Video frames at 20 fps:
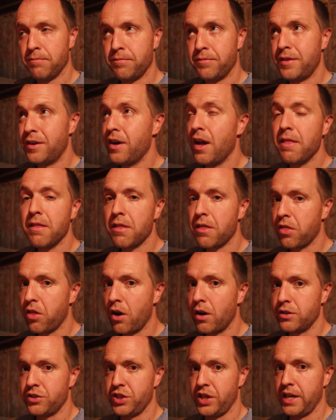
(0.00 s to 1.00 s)
they're not
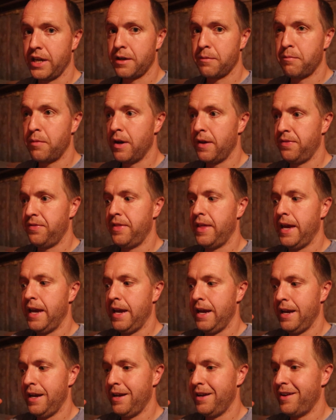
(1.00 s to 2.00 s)
lethargic, but
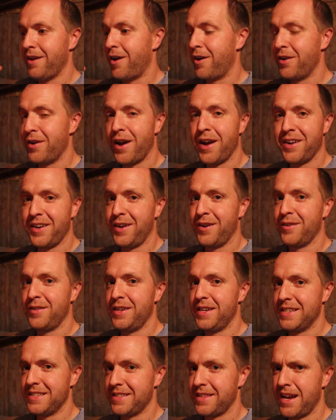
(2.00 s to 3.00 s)
they are not nearly as